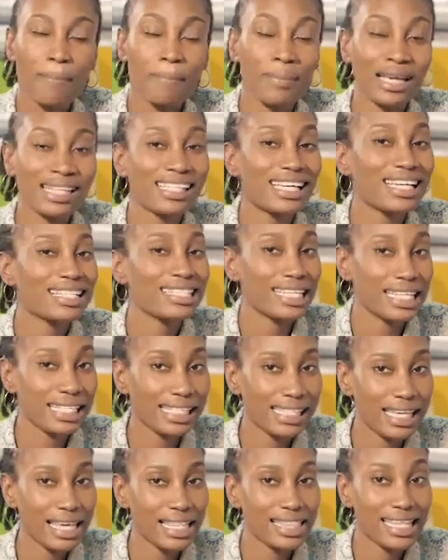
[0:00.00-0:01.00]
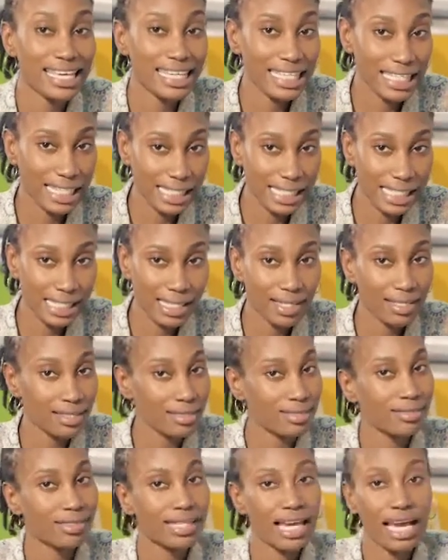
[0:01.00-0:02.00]
Metadata, that is,
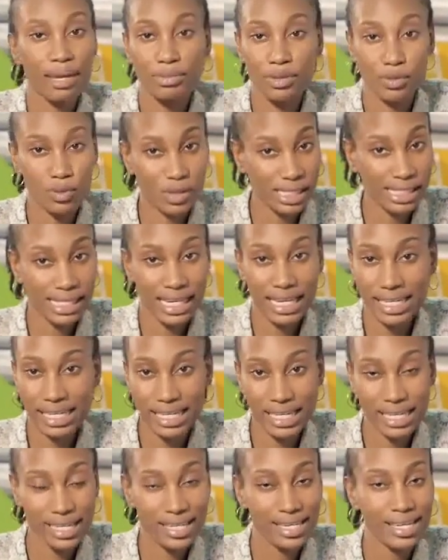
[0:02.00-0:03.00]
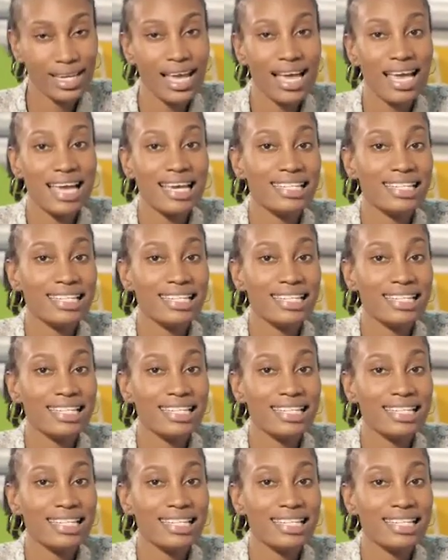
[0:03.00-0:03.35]
time it was taken,